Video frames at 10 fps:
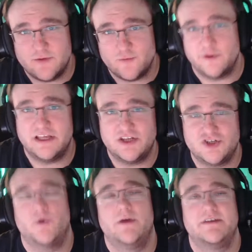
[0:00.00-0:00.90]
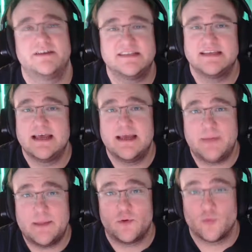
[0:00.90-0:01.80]
really enjoy, because
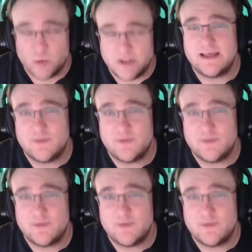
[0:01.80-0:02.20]
people really,